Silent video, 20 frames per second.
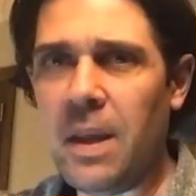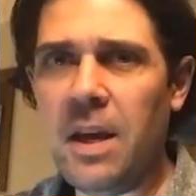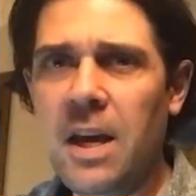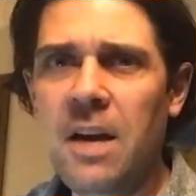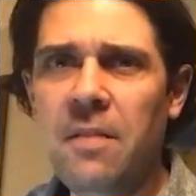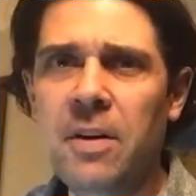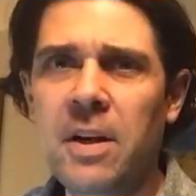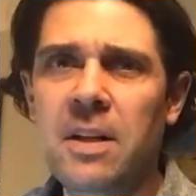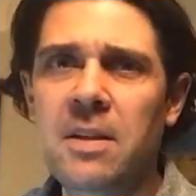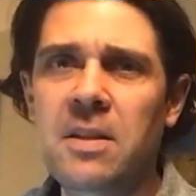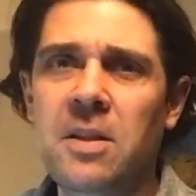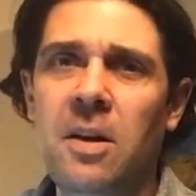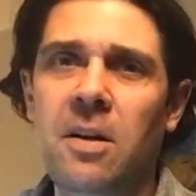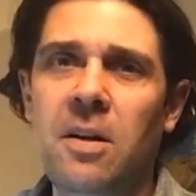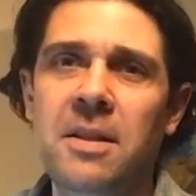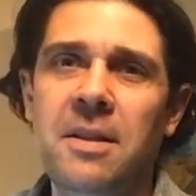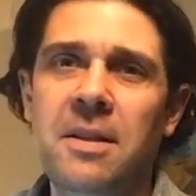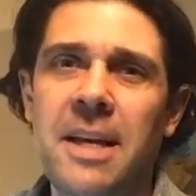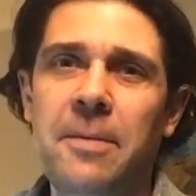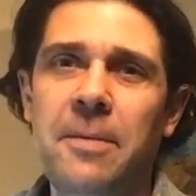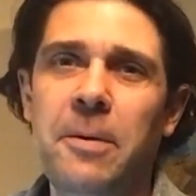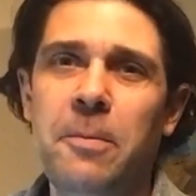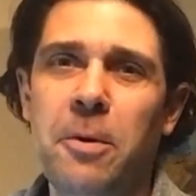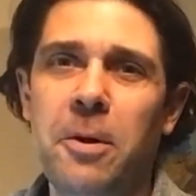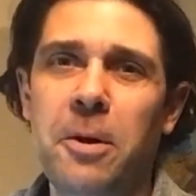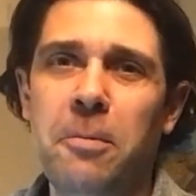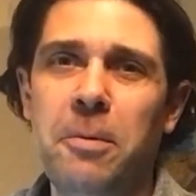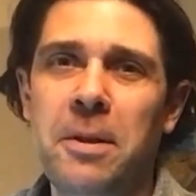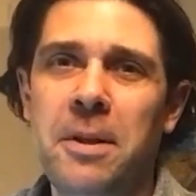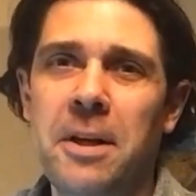have a consultant that we
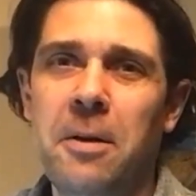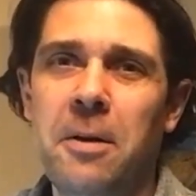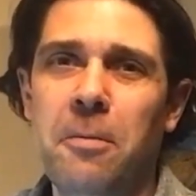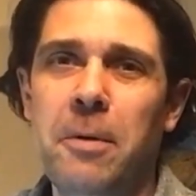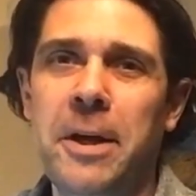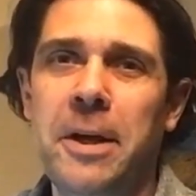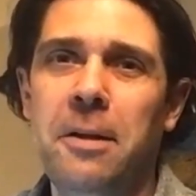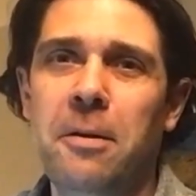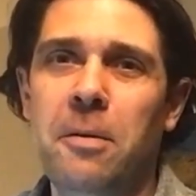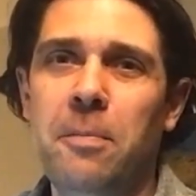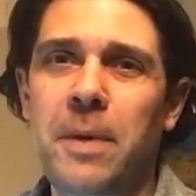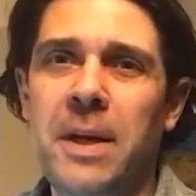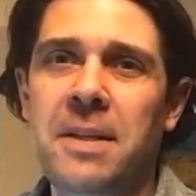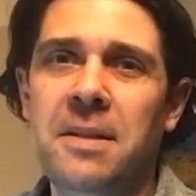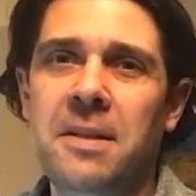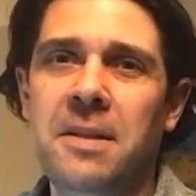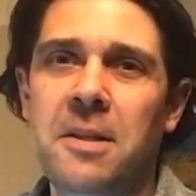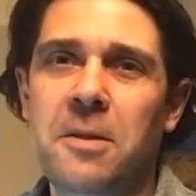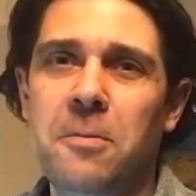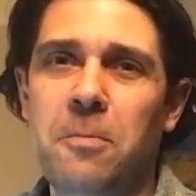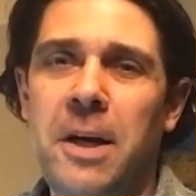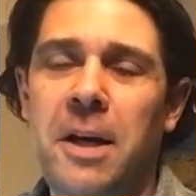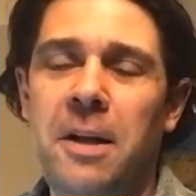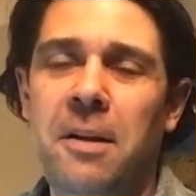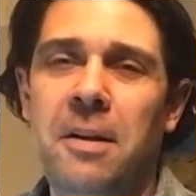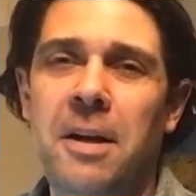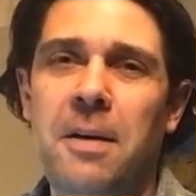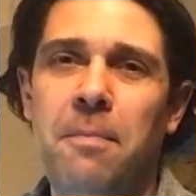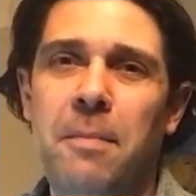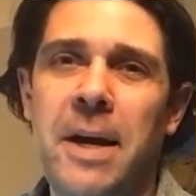work with on a regular basis as
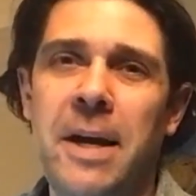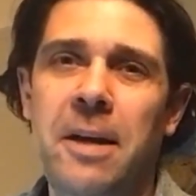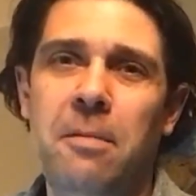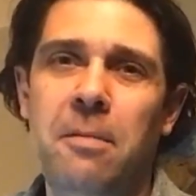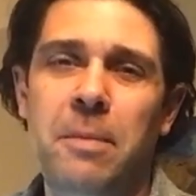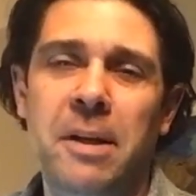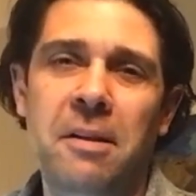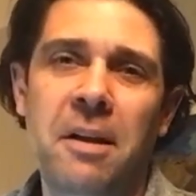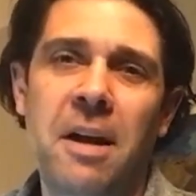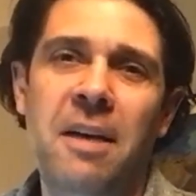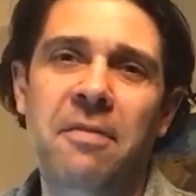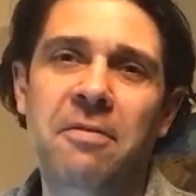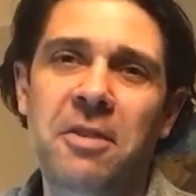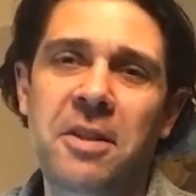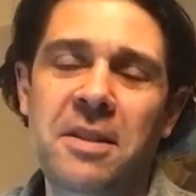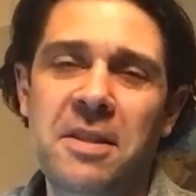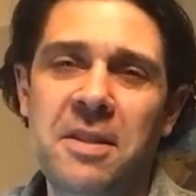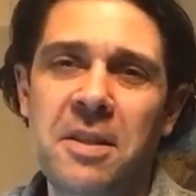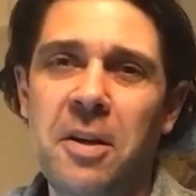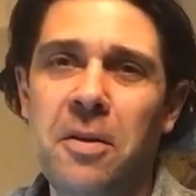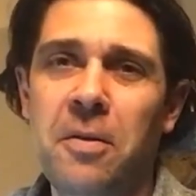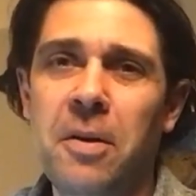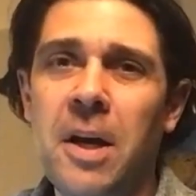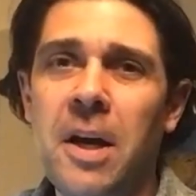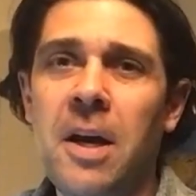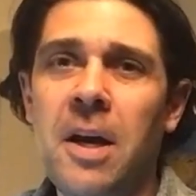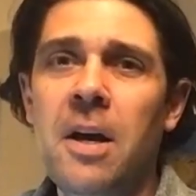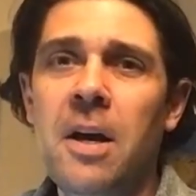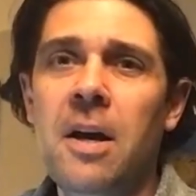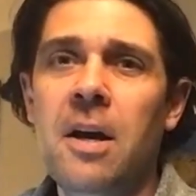well, Michael McLaughlin. So
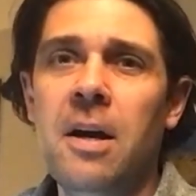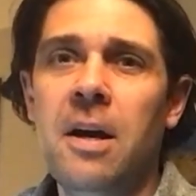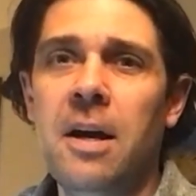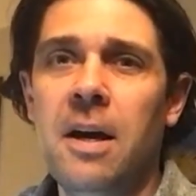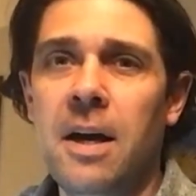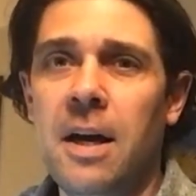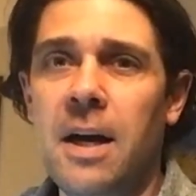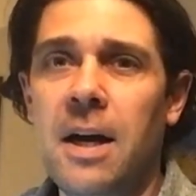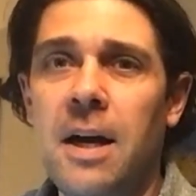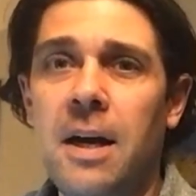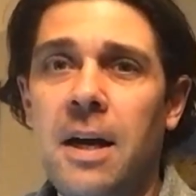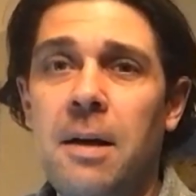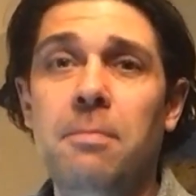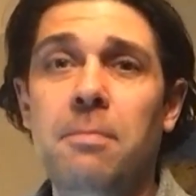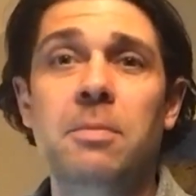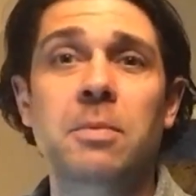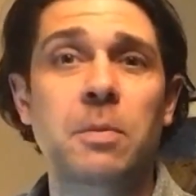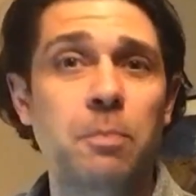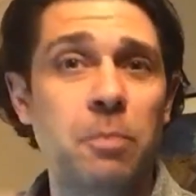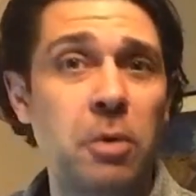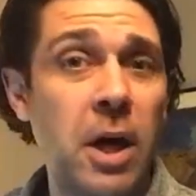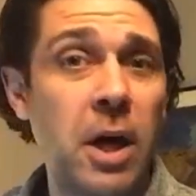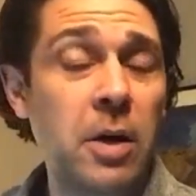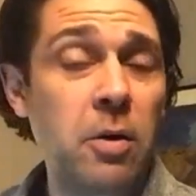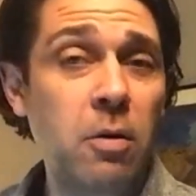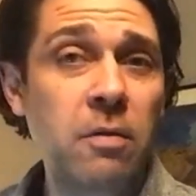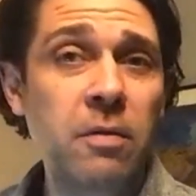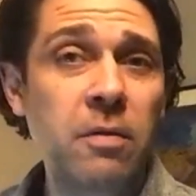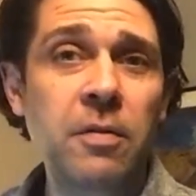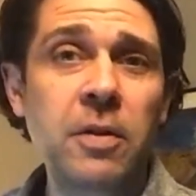broad
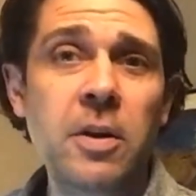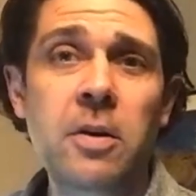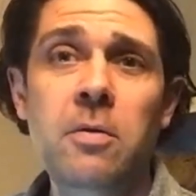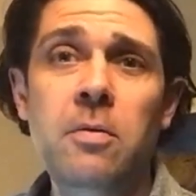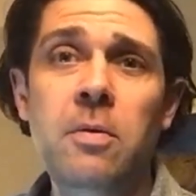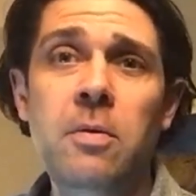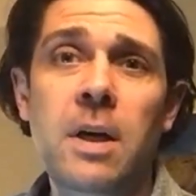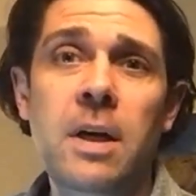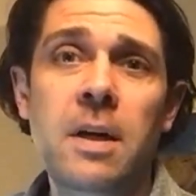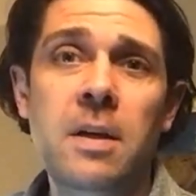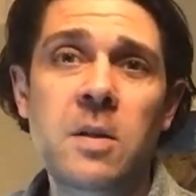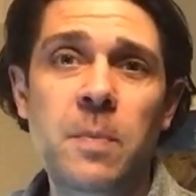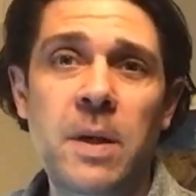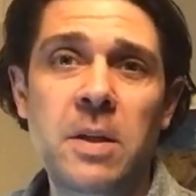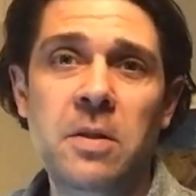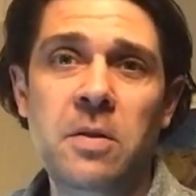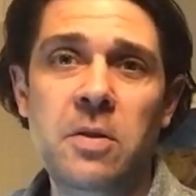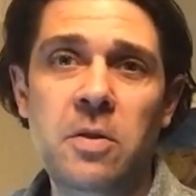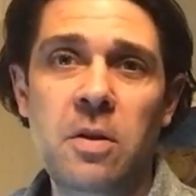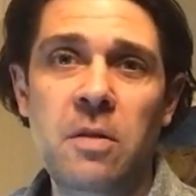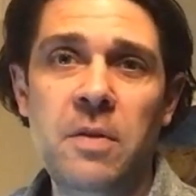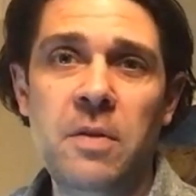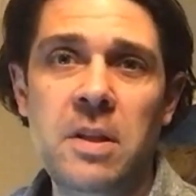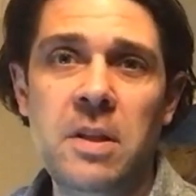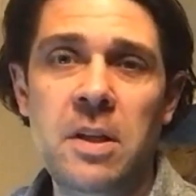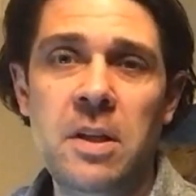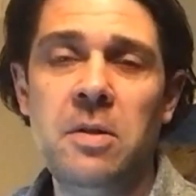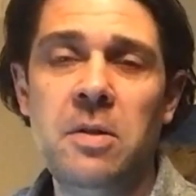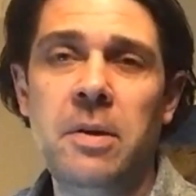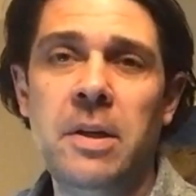overview, special service
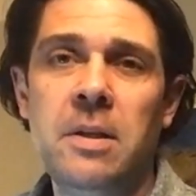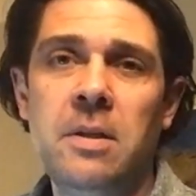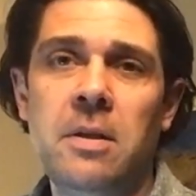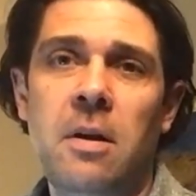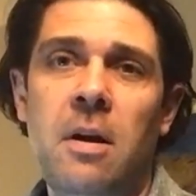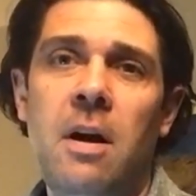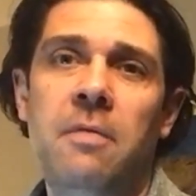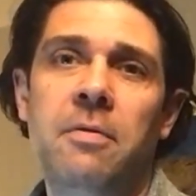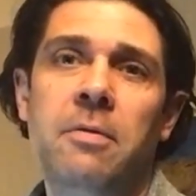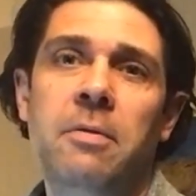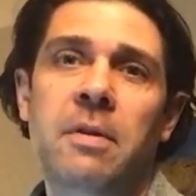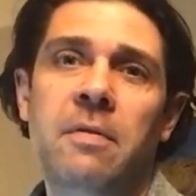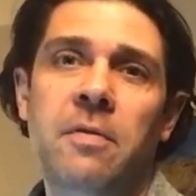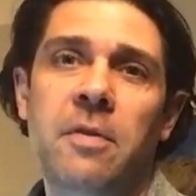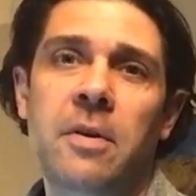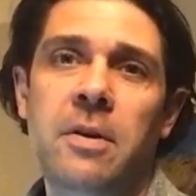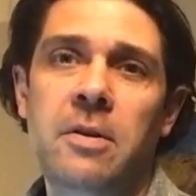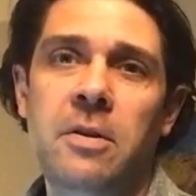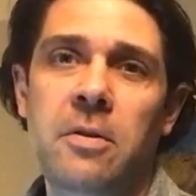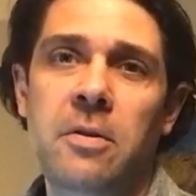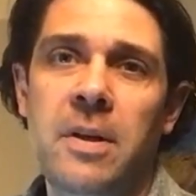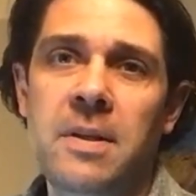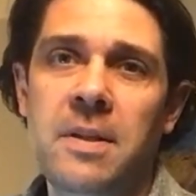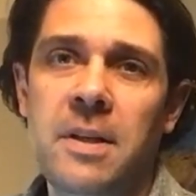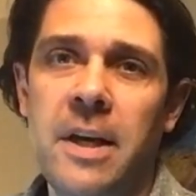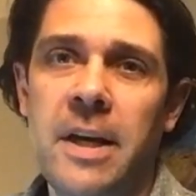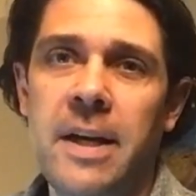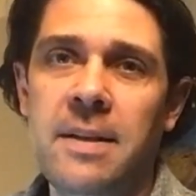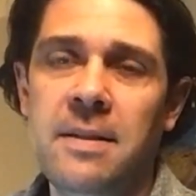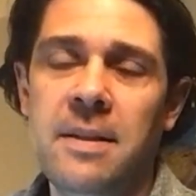districts, often referred to
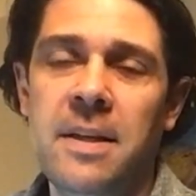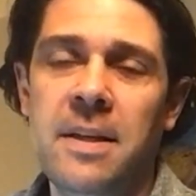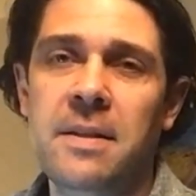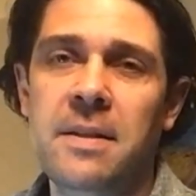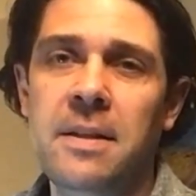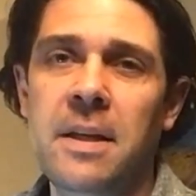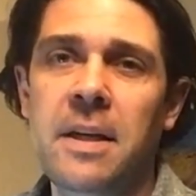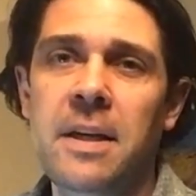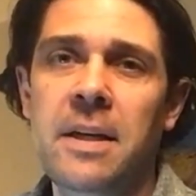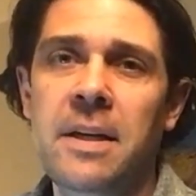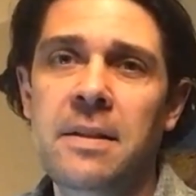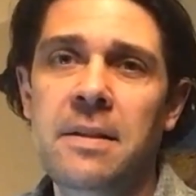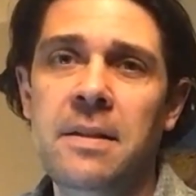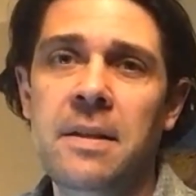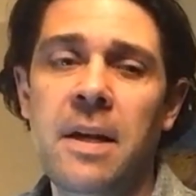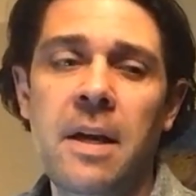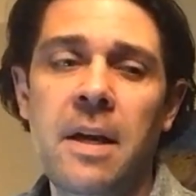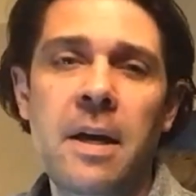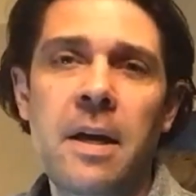as SSDs.